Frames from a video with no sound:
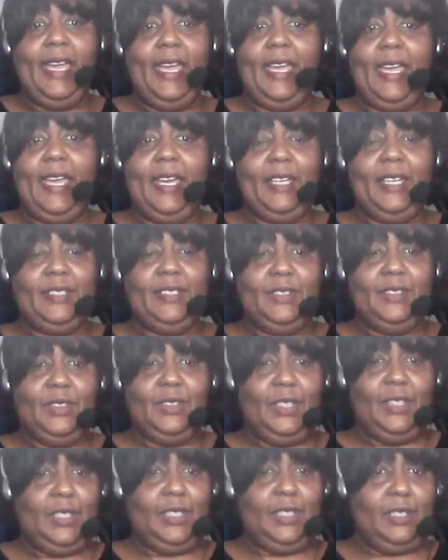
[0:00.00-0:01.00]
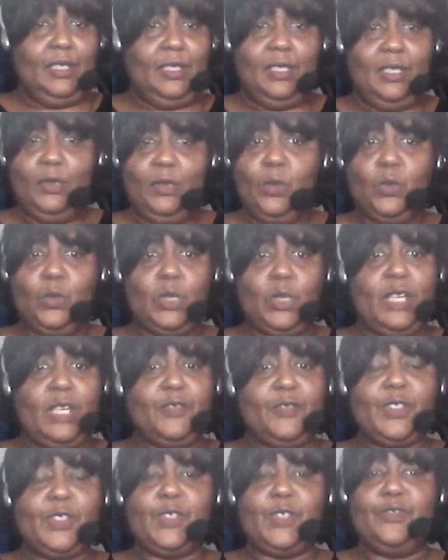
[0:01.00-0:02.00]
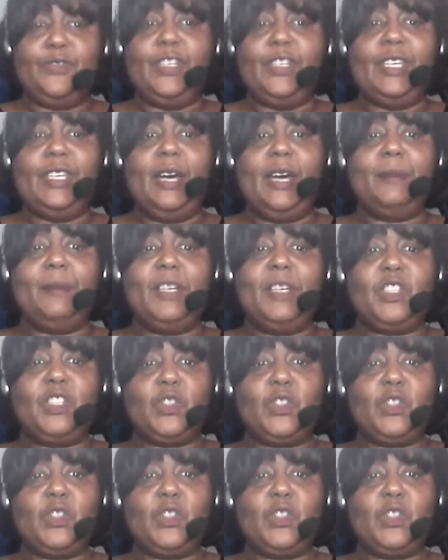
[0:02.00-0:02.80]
And If it's a fit, I'll make